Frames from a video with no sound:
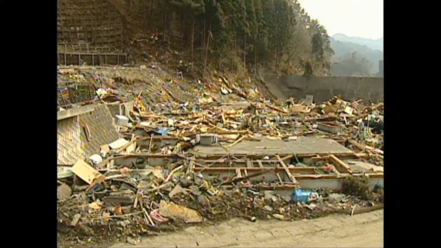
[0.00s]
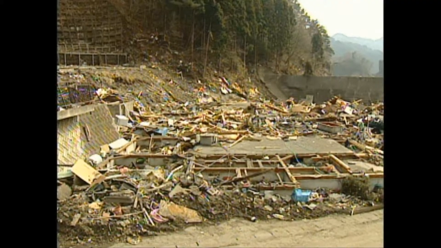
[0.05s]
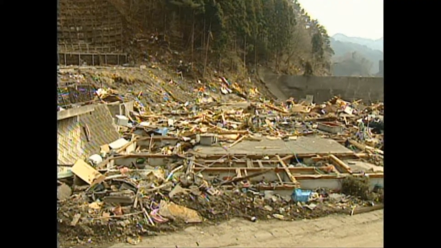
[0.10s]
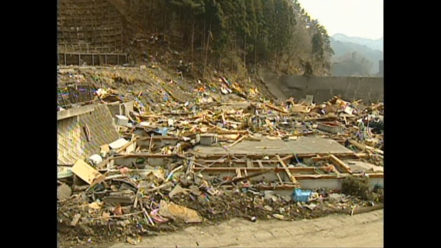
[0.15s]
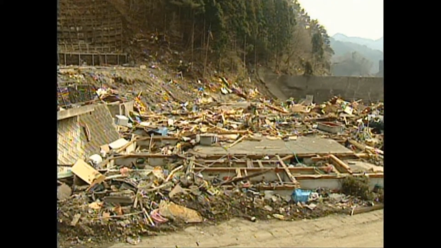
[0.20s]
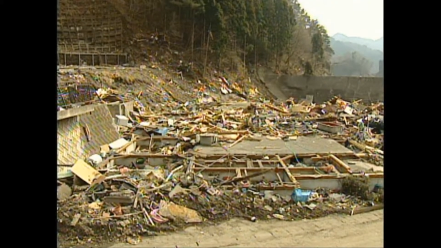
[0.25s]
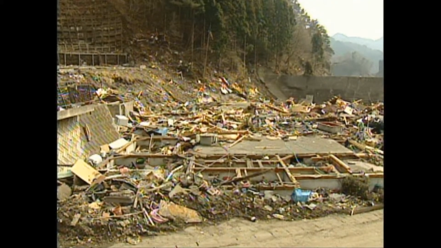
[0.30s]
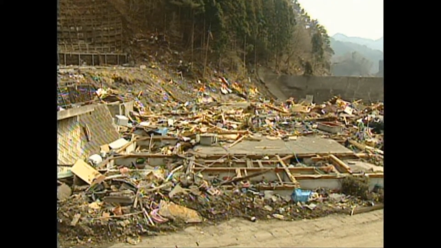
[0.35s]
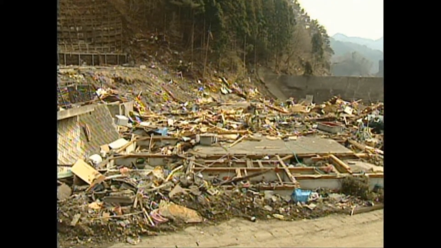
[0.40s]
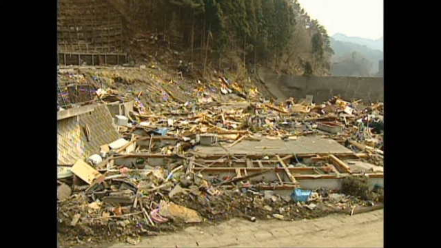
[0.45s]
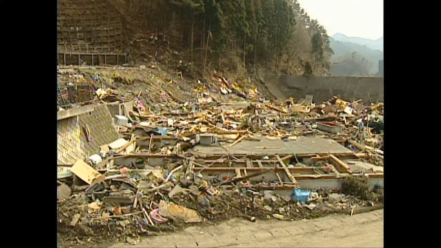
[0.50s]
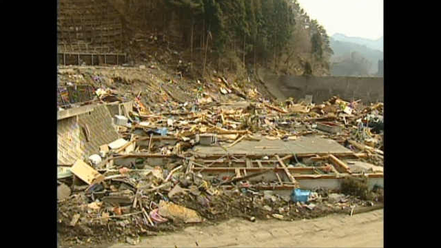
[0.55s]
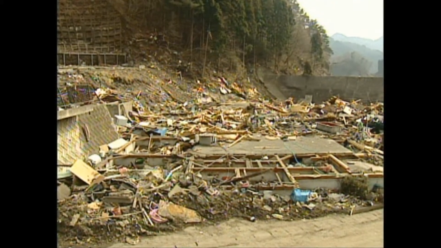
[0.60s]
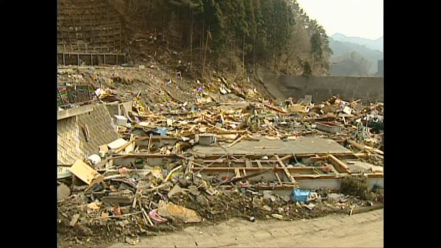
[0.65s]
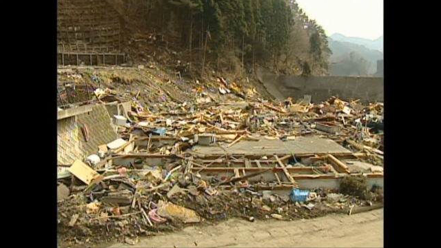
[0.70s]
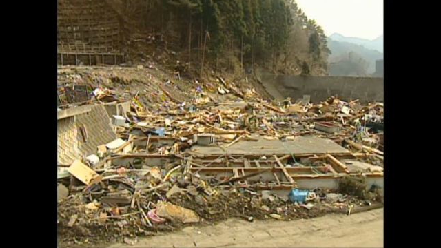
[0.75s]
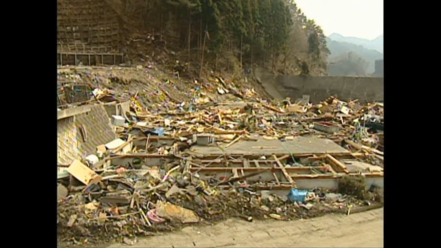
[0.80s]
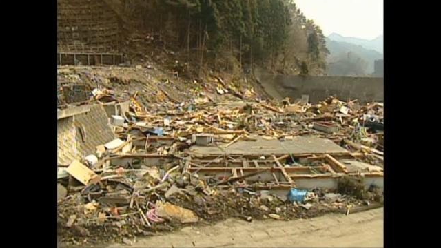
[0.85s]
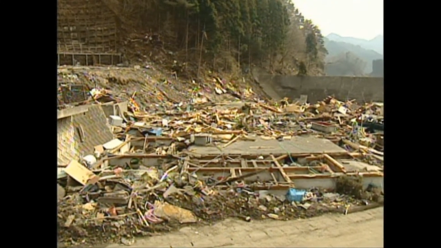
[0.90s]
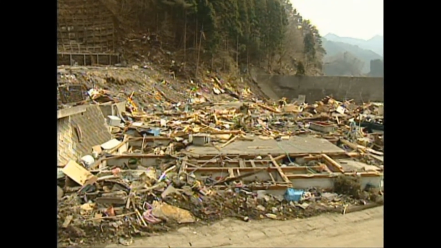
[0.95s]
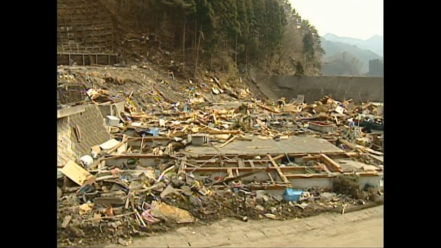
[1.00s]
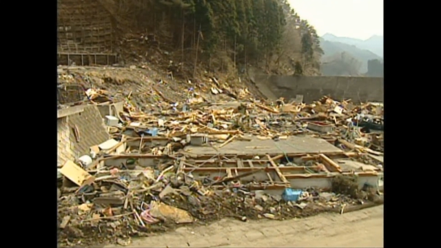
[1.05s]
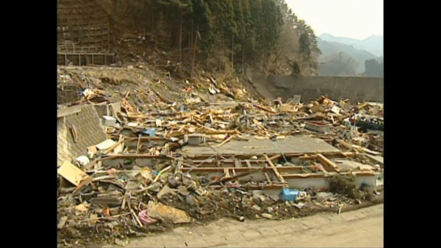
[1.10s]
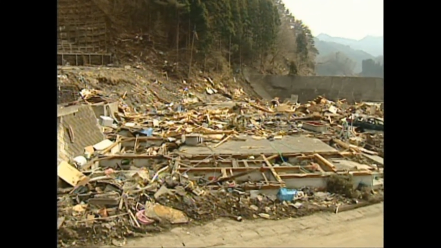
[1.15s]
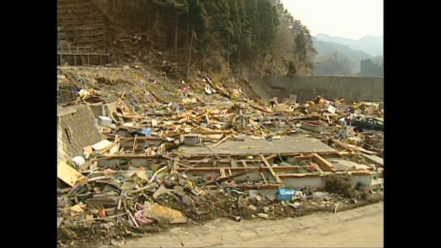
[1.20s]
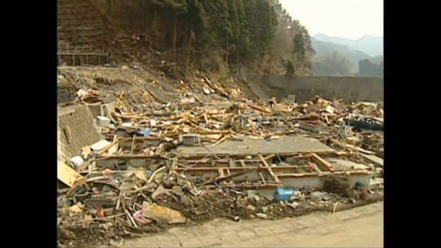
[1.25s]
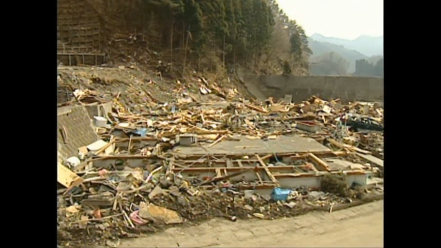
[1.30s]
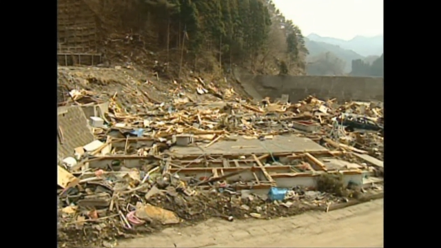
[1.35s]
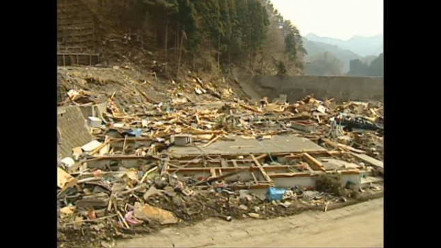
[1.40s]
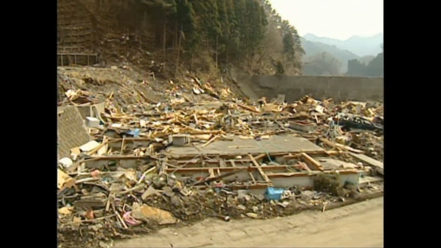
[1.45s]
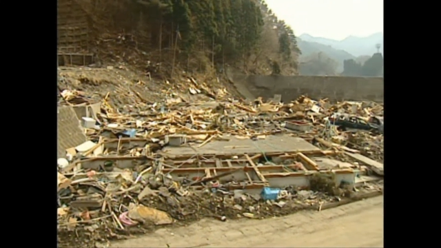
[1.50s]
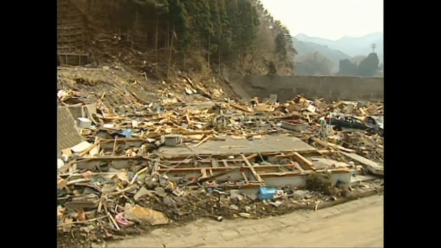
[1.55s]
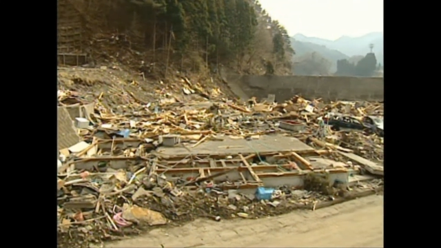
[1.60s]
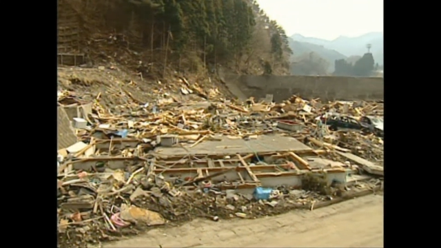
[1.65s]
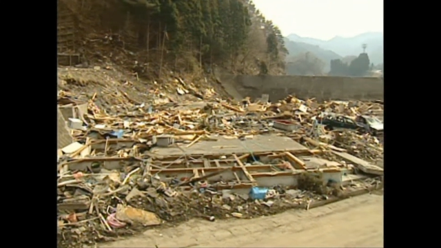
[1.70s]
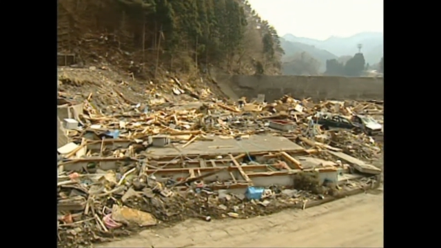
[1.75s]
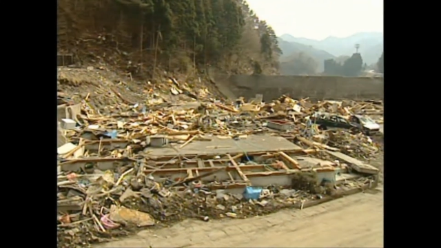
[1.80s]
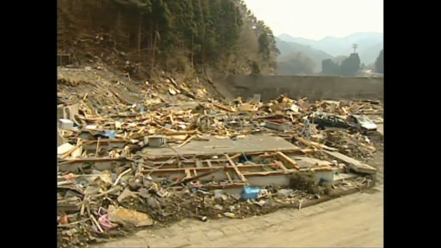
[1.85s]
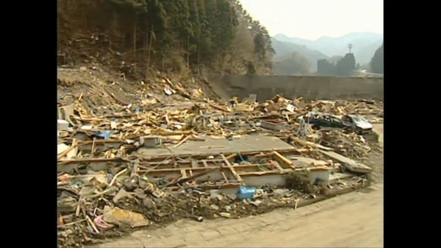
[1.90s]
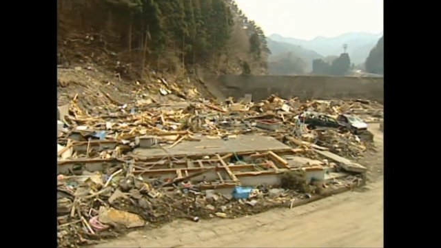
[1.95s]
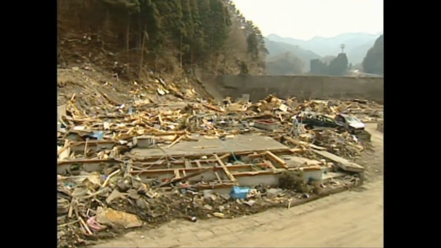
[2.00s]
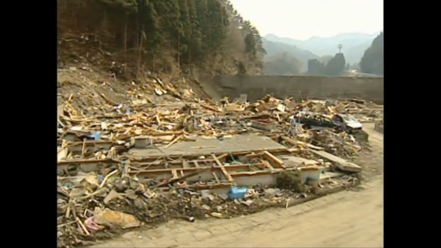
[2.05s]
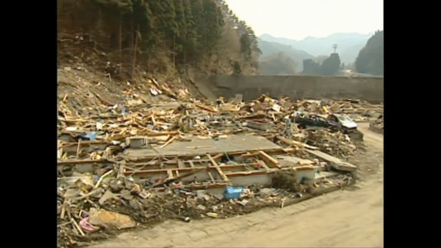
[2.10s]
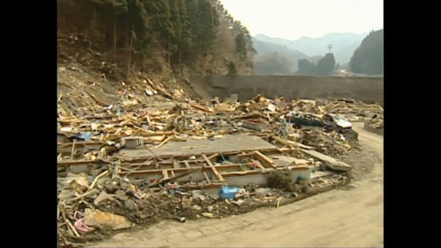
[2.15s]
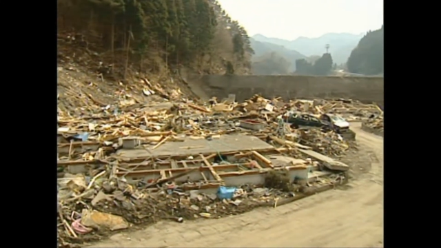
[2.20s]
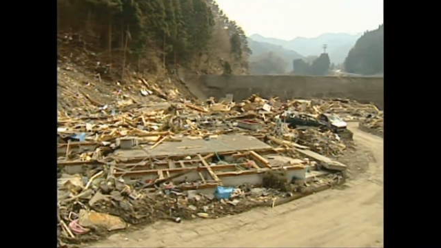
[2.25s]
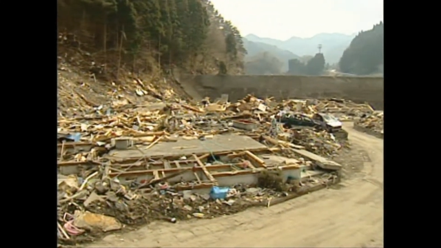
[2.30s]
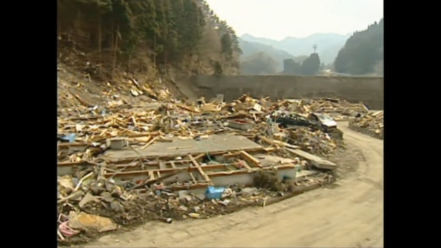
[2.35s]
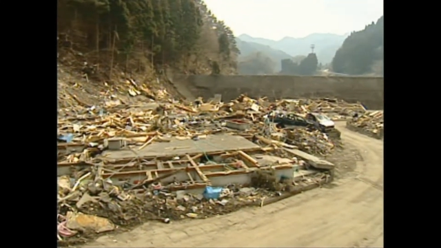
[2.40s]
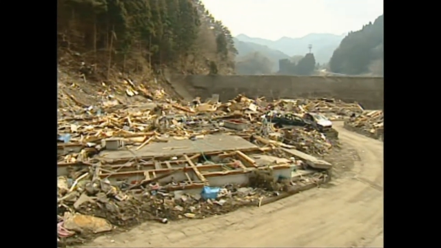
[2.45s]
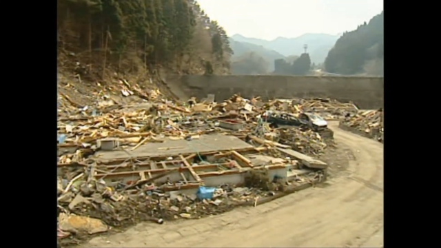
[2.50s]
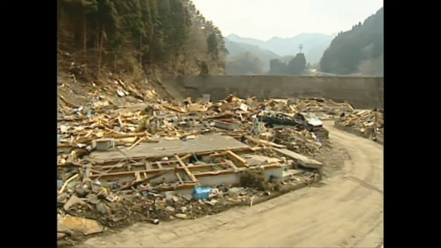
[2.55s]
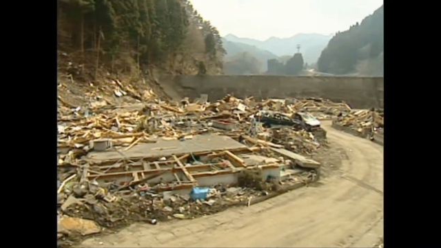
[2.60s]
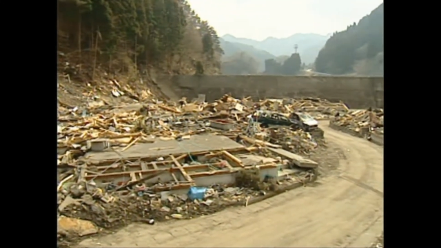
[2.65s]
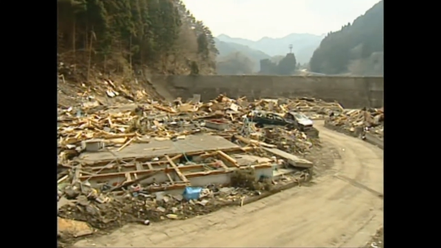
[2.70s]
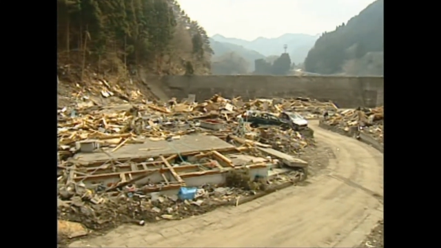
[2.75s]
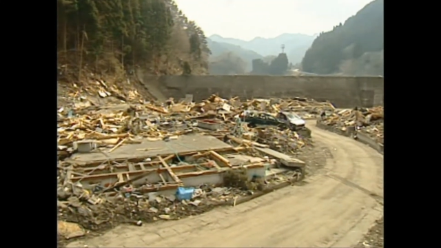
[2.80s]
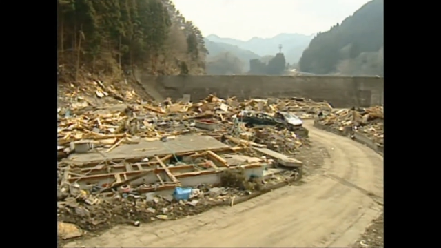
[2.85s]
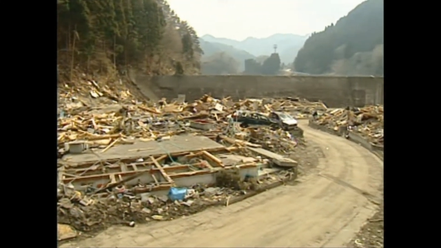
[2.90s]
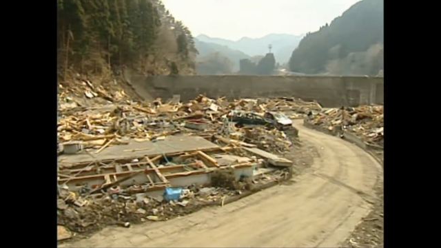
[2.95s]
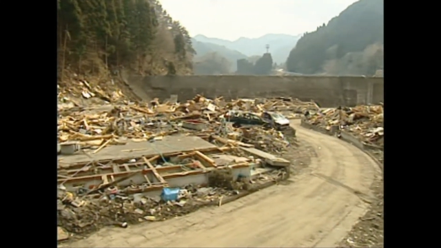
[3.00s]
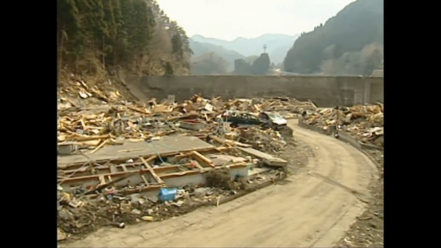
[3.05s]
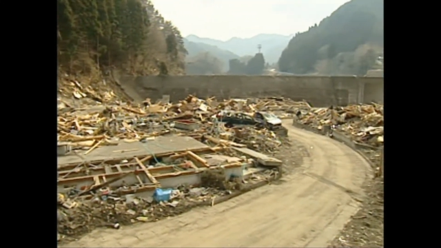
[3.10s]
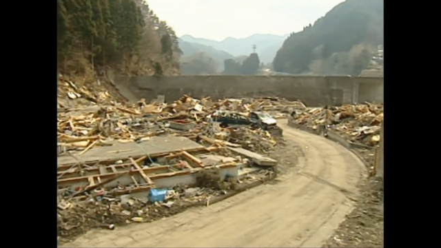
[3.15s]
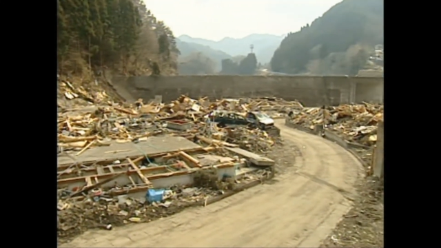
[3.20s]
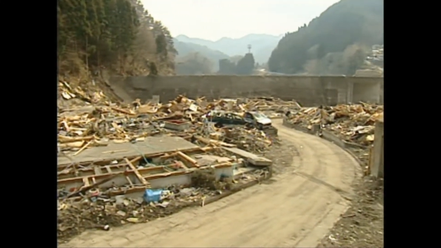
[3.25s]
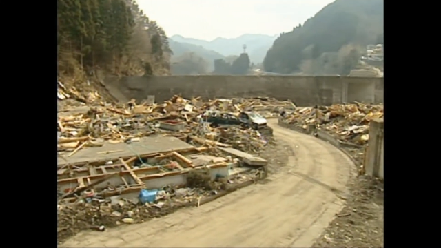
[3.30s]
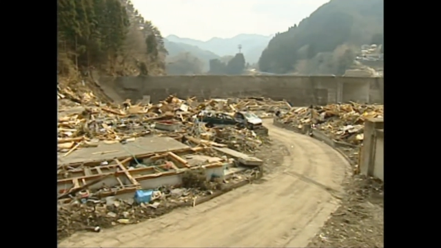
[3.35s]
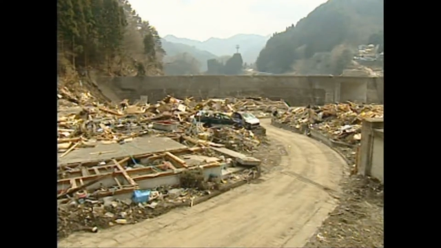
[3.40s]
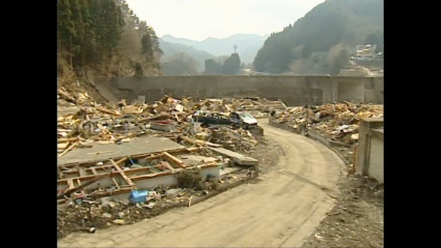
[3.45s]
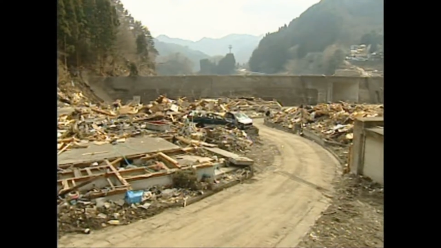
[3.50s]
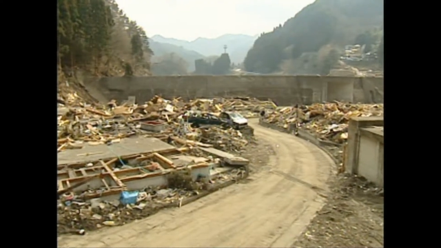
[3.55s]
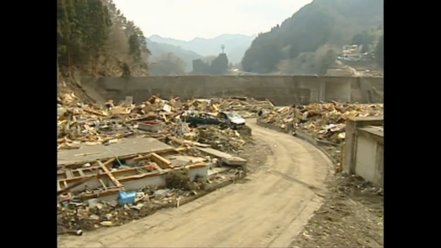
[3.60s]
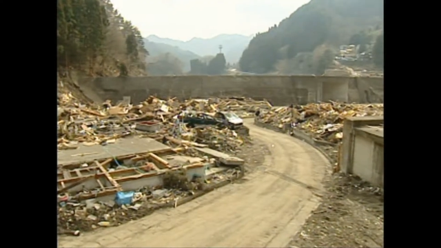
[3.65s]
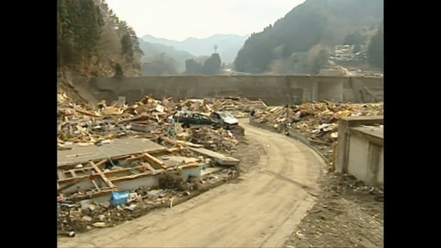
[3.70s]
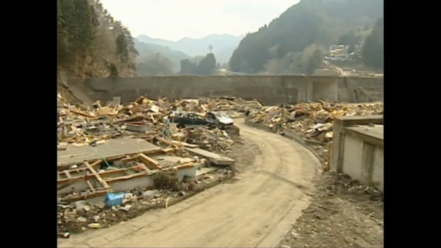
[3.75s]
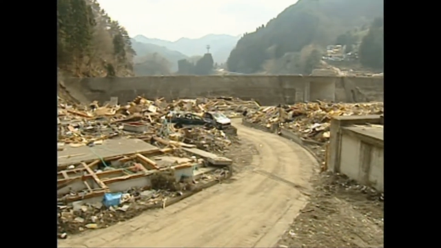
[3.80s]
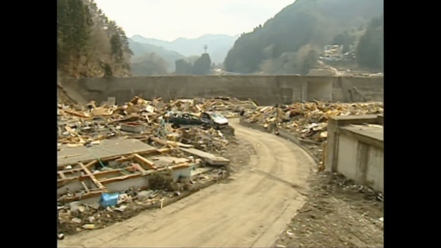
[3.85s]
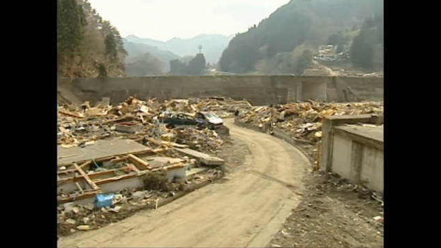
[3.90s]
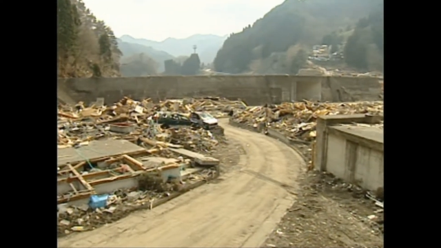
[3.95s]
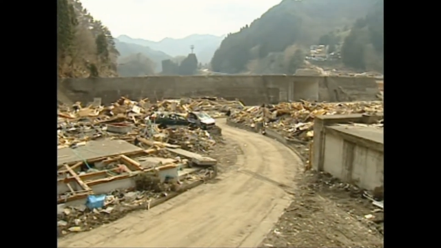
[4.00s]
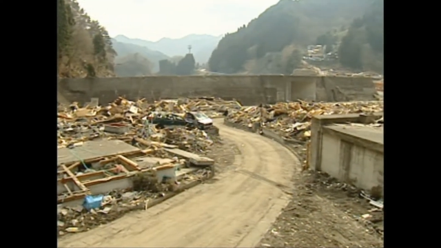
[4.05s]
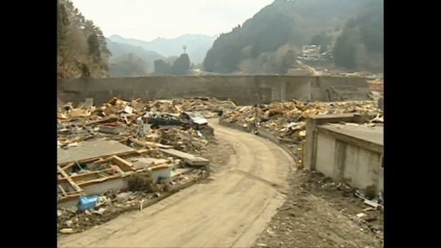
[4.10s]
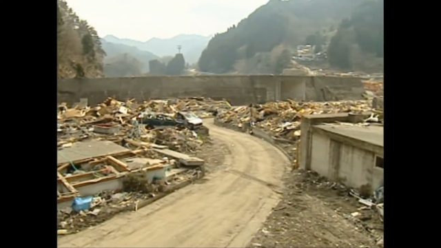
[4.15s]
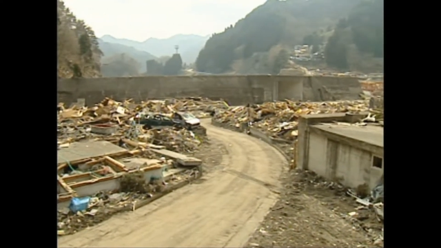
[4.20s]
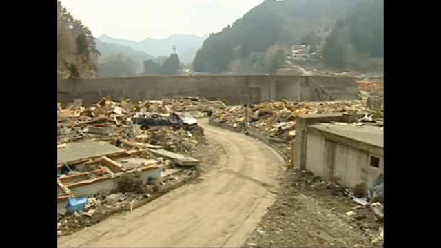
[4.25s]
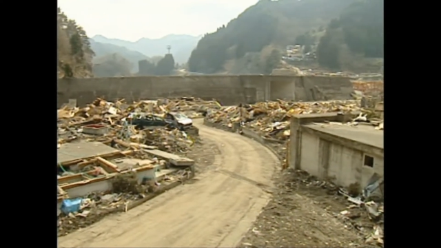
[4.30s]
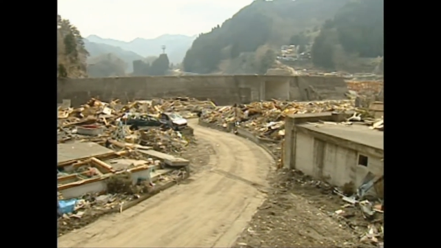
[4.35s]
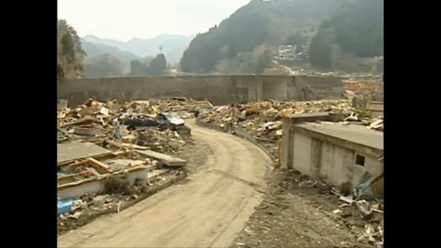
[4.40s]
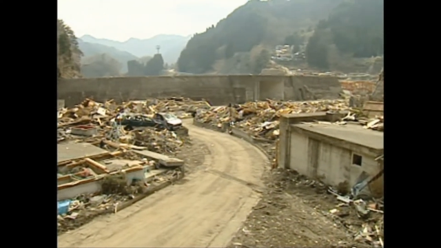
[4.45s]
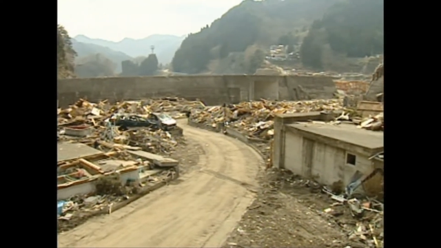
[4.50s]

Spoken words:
No face is visible, so there are no lips to read.